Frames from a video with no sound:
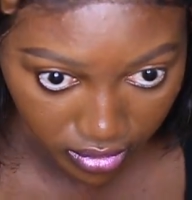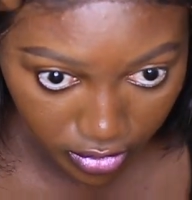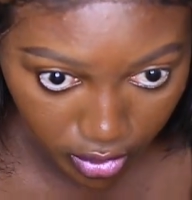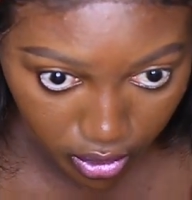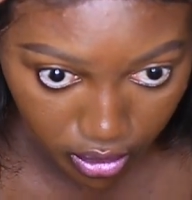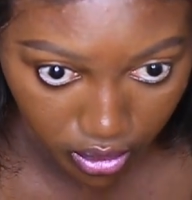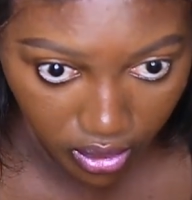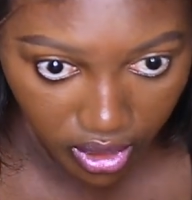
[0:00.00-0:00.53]

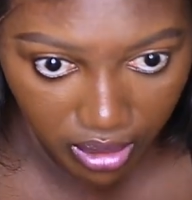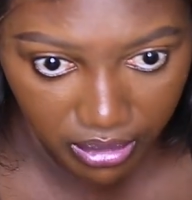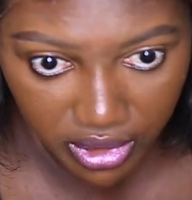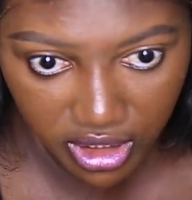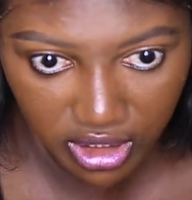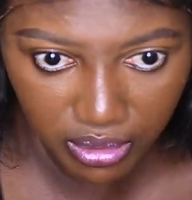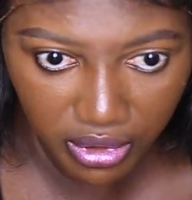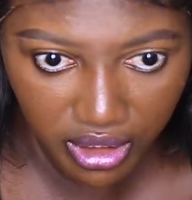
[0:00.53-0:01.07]
so let me
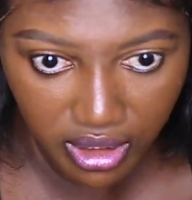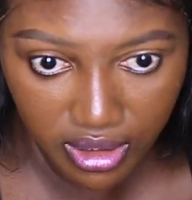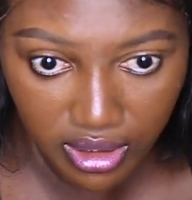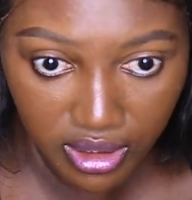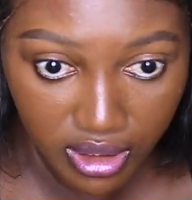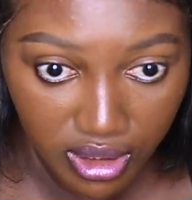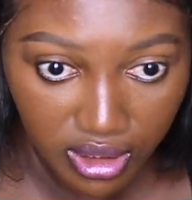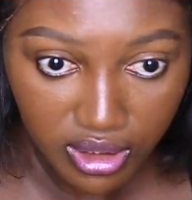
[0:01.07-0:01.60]
just bring
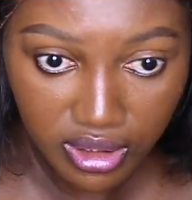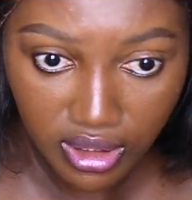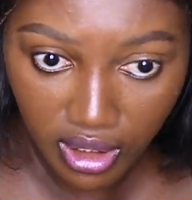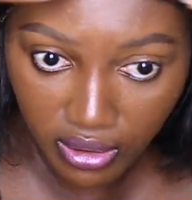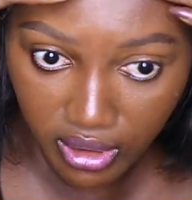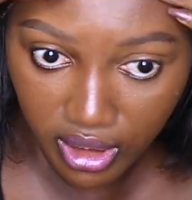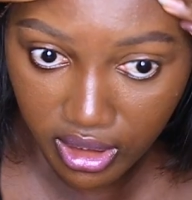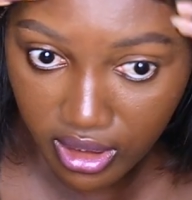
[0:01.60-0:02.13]
it
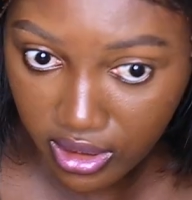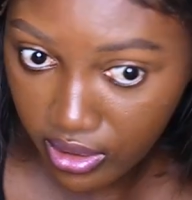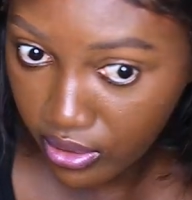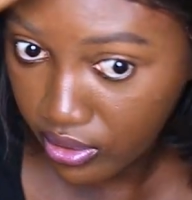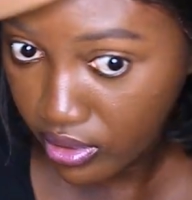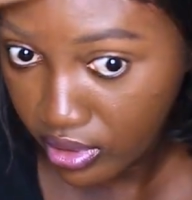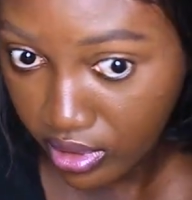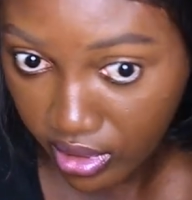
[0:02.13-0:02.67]
down a little,
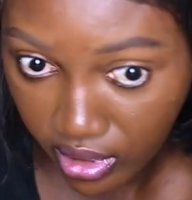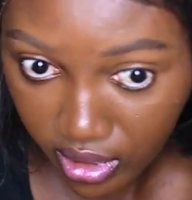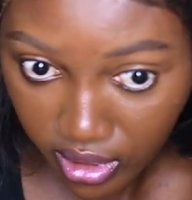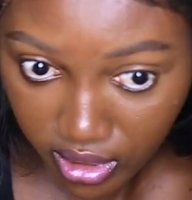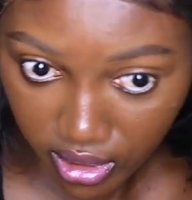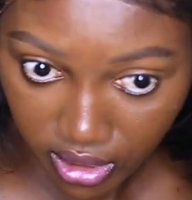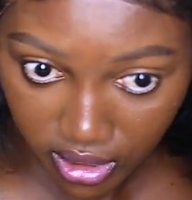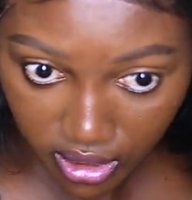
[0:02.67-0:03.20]

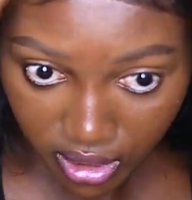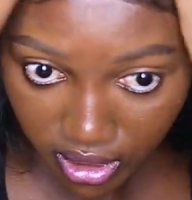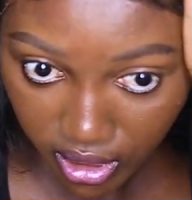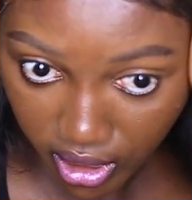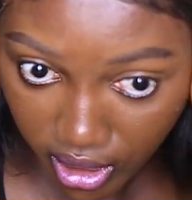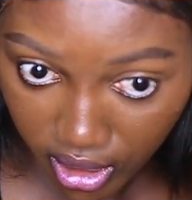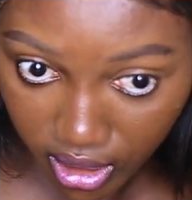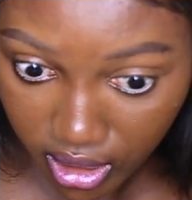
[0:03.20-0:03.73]

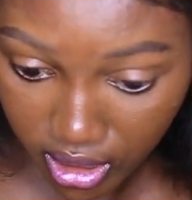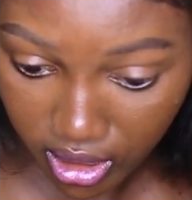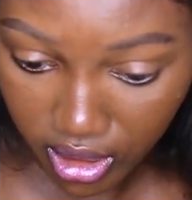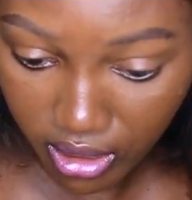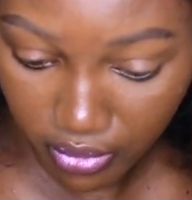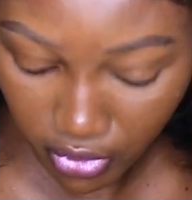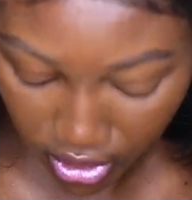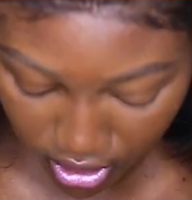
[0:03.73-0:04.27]
and
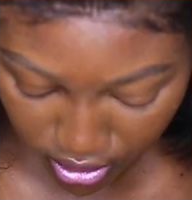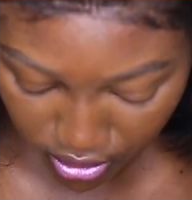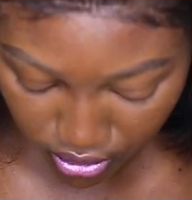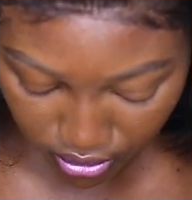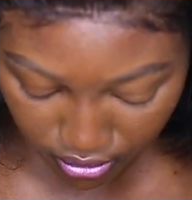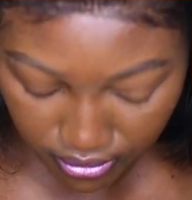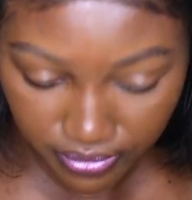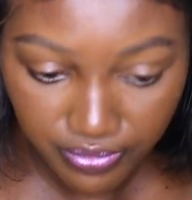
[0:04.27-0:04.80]
I'm going
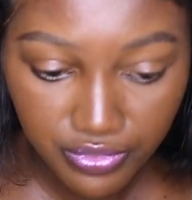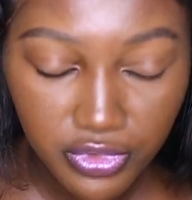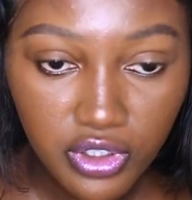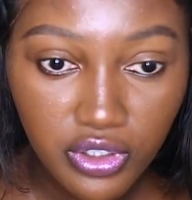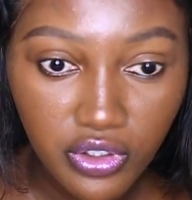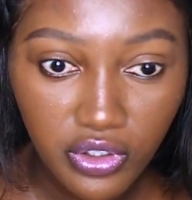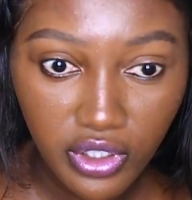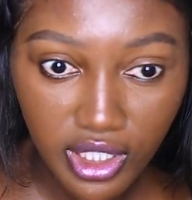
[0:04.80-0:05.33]
to
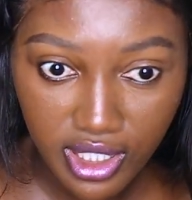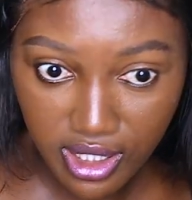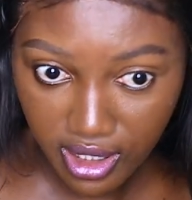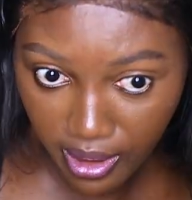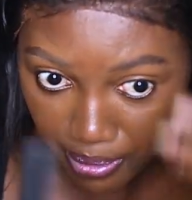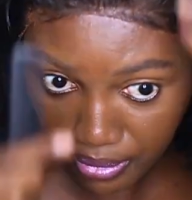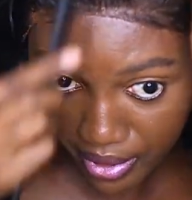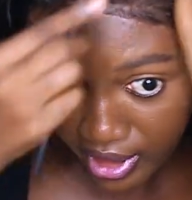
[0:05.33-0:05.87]
create
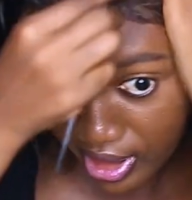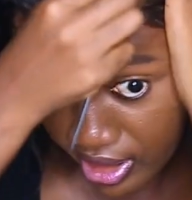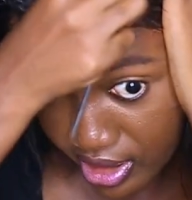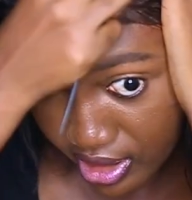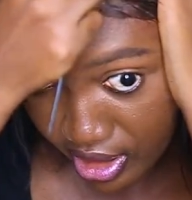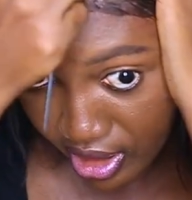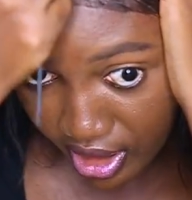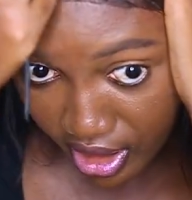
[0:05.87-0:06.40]
a
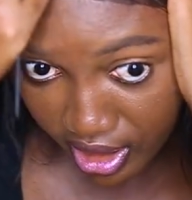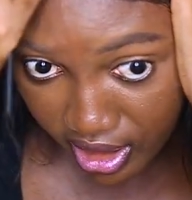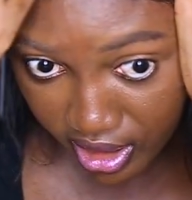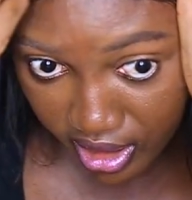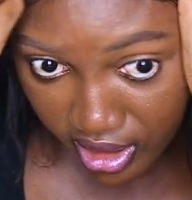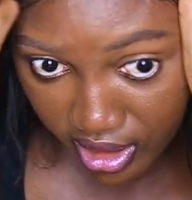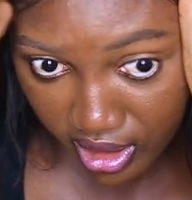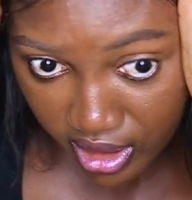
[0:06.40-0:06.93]
part here,
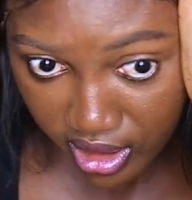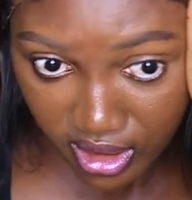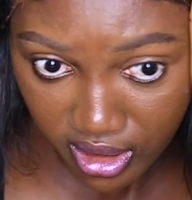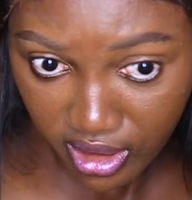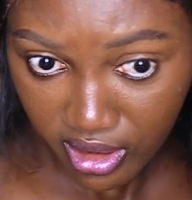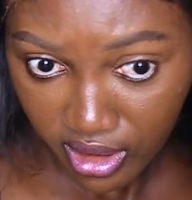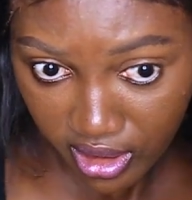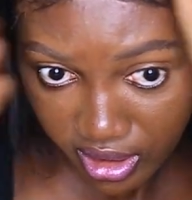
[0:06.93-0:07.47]

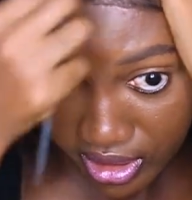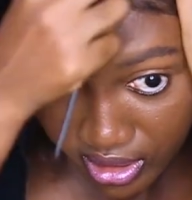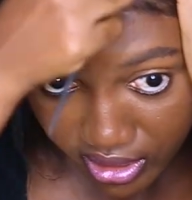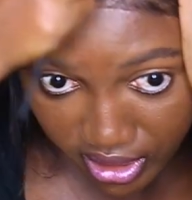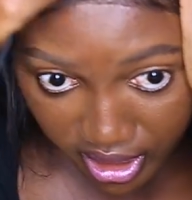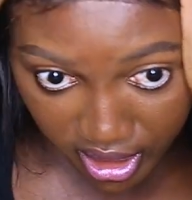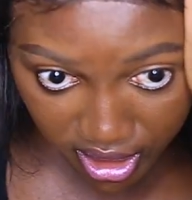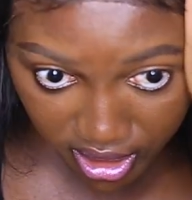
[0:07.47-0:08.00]

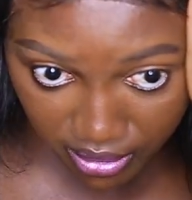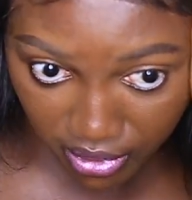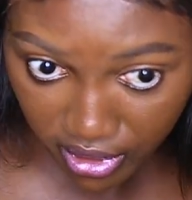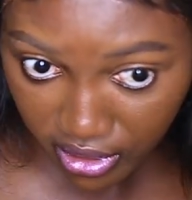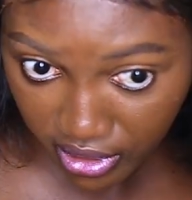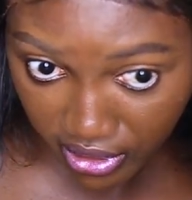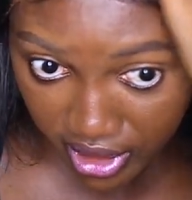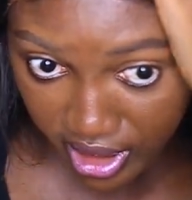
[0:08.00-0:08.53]
right? I'm going
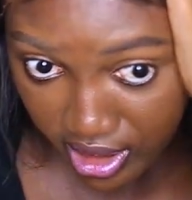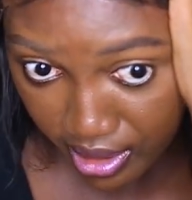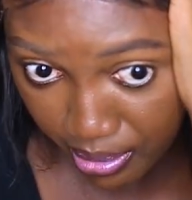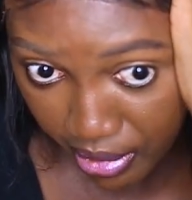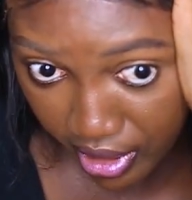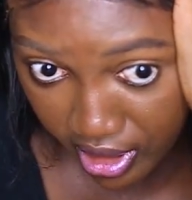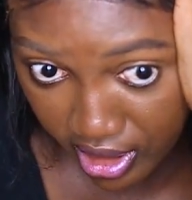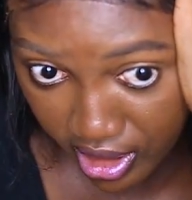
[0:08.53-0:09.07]
to create a
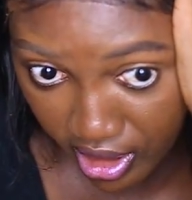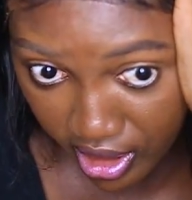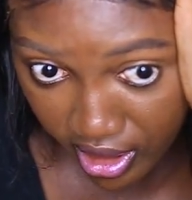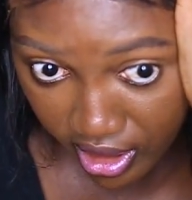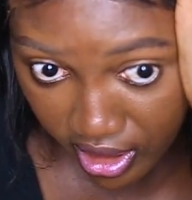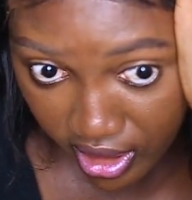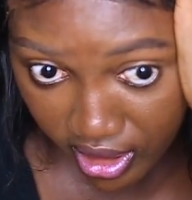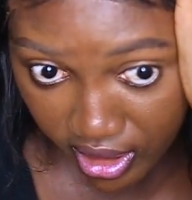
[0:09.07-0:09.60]
part
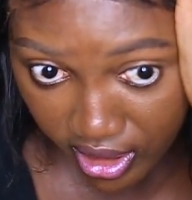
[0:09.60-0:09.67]
here.